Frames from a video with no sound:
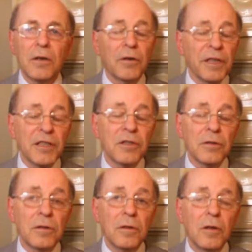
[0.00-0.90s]
or
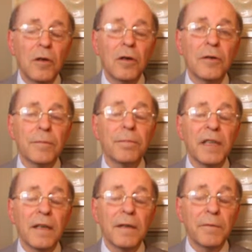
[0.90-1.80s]
issue on
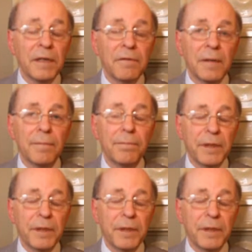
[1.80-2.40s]
win-win